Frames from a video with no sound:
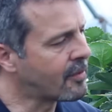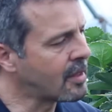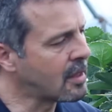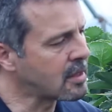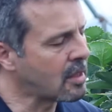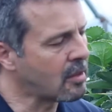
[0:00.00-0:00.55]

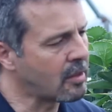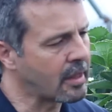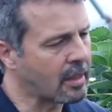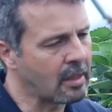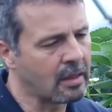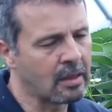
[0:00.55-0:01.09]
things
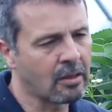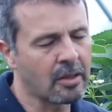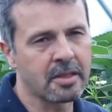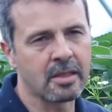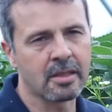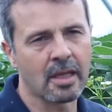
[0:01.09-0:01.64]
like
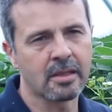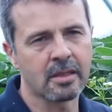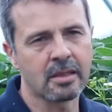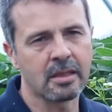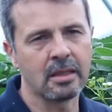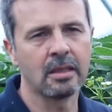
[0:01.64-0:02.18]
light
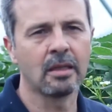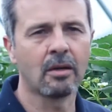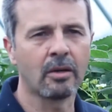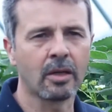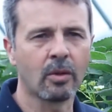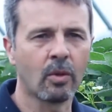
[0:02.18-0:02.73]
intensity,
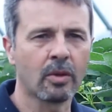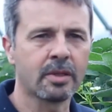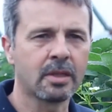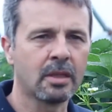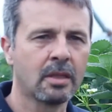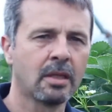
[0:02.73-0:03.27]
light
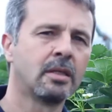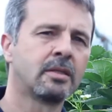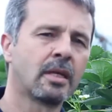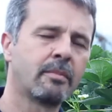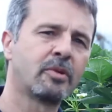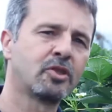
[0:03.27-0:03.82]
quality,
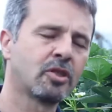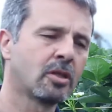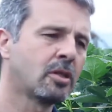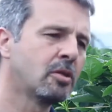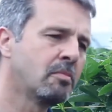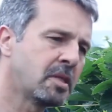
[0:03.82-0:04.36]
temperature,
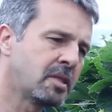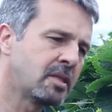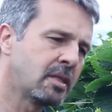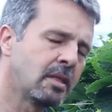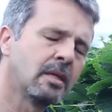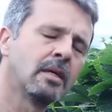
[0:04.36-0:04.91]

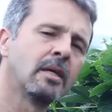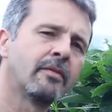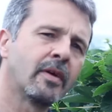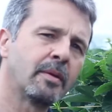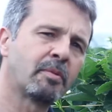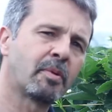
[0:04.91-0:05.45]
humidity,
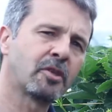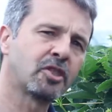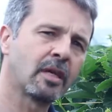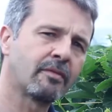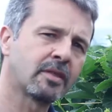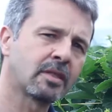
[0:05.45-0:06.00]
vapor pressure
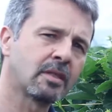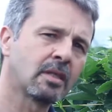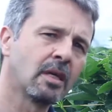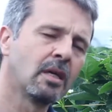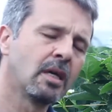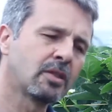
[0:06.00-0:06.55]
deficit,
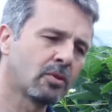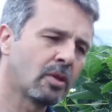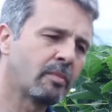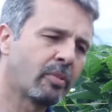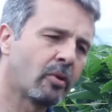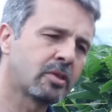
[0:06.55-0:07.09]
it's all
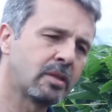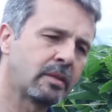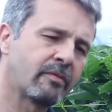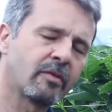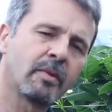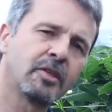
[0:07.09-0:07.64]
important
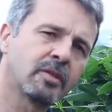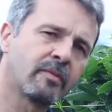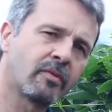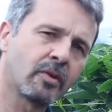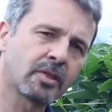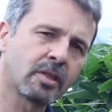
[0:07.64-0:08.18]
information
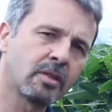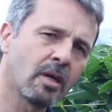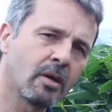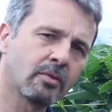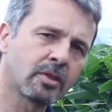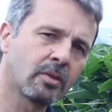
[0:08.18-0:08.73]
for us to
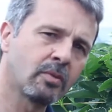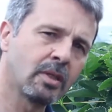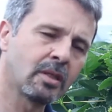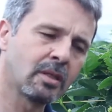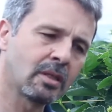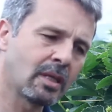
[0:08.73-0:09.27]
know so we
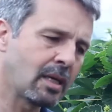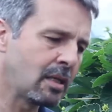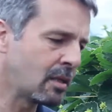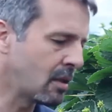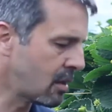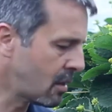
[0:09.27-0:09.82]
can
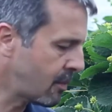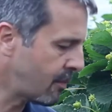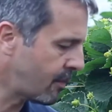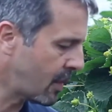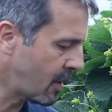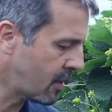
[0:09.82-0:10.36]

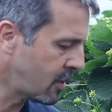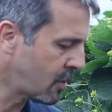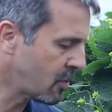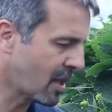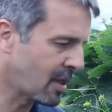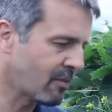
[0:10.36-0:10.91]
again
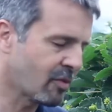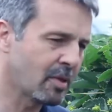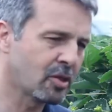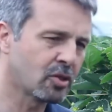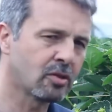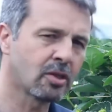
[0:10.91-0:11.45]
use that
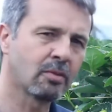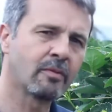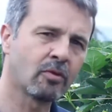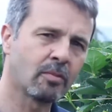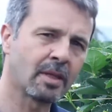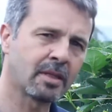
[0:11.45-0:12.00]
information to
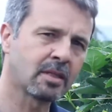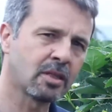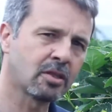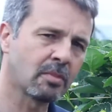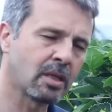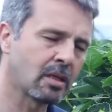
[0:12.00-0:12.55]
inform our
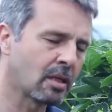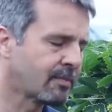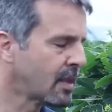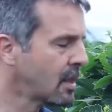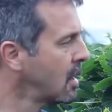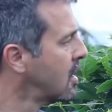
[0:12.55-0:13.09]
decision making.
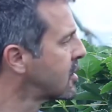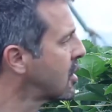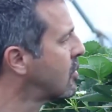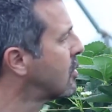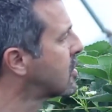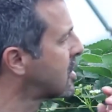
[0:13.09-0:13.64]

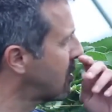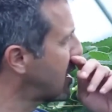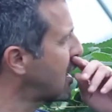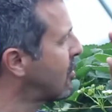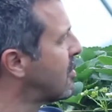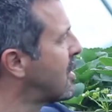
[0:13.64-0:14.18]
So
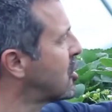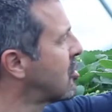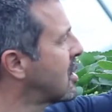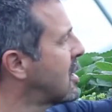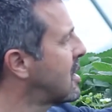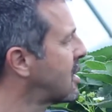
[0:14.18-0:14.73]
here we're
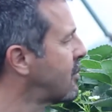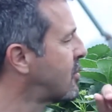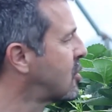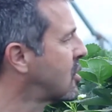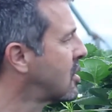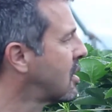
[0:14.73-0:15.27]
measuring air
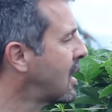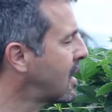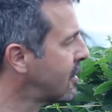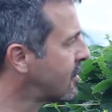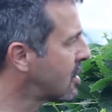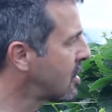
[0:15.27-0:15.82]
temperature
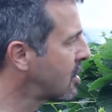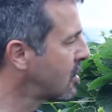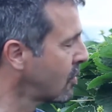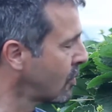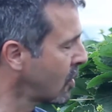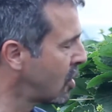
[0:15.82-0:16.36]
and
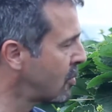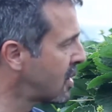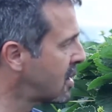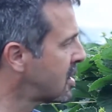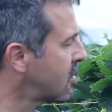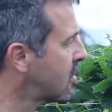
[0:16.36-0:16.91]

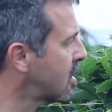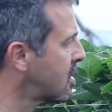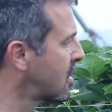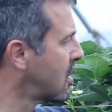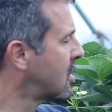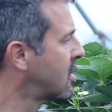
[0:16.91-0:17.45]
humidity with a
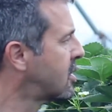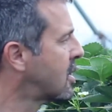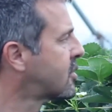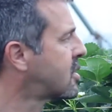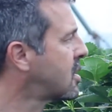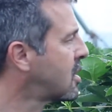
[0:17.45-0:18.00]

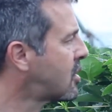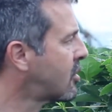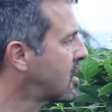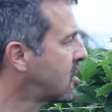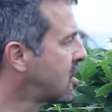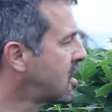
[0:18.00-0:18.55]
Delta T
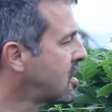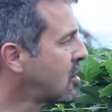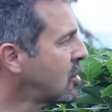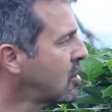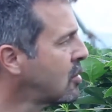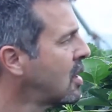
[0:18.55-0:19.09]

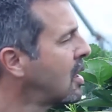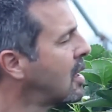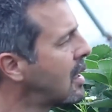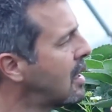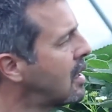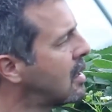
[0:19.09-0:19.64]
RHT2.
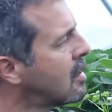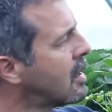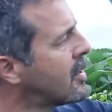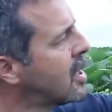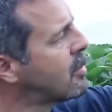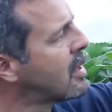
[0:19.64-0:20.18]
And
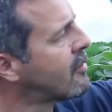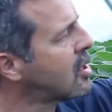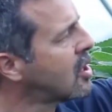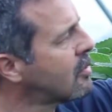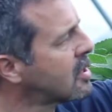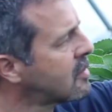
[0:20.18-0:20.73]
here we have a
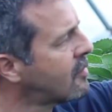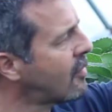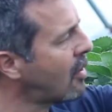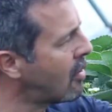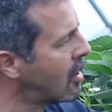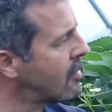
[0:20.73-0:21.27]

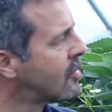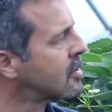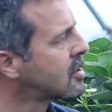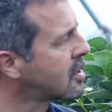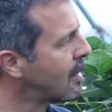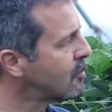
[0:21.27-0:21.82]
QS5
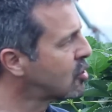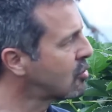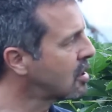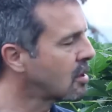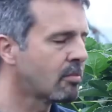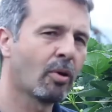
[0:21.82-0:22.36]
that's
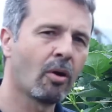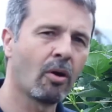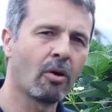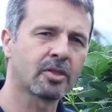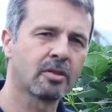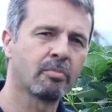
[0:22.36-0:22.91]
capturing
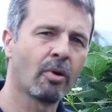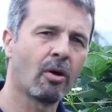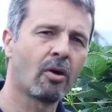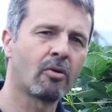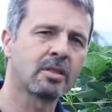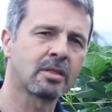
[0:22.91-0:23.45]
PAR. So
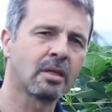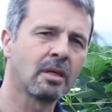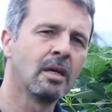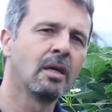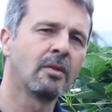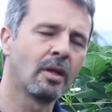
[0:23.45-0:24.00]
PAR is the
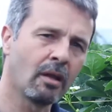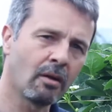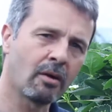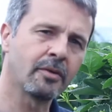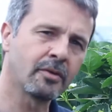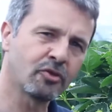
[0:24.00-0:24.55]

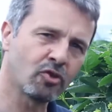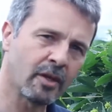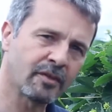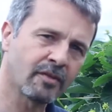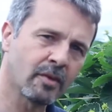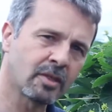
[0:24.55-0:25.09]
light that
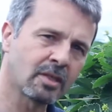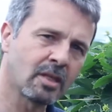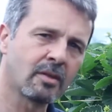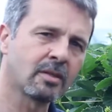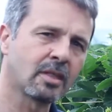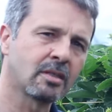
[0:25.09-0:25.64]
drives
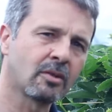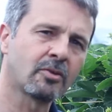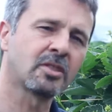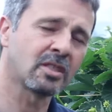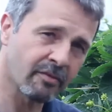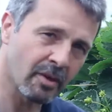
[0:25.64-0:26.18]
photosynthesis. And of course
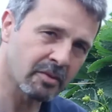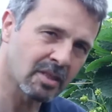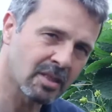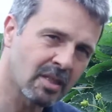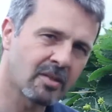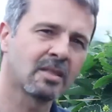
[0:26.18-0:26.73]
it's a
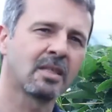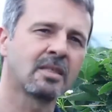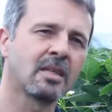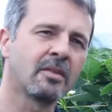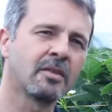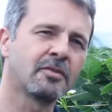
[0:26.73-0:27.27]
photosynthesis
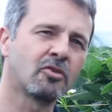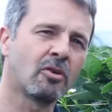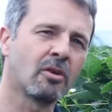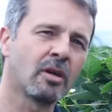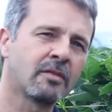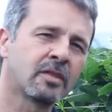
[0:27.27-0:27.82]
then that
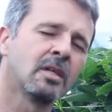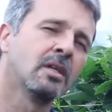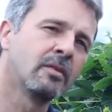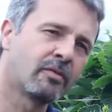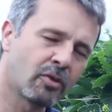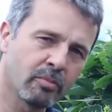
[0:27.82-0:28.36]
drives
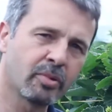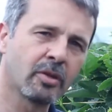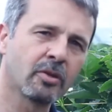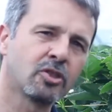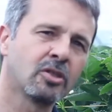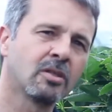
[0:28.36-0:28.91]
fruit
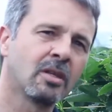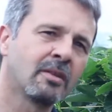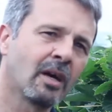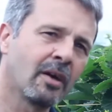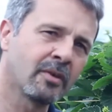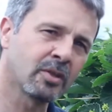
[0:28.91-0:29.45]
production
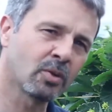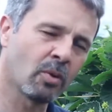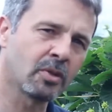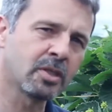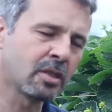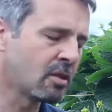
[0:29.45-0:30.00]
and those
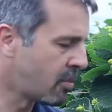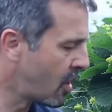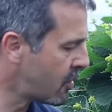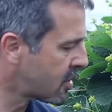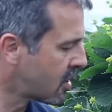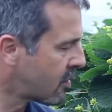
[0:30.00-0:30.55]
quality
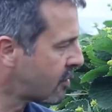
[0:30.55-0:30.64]
components of the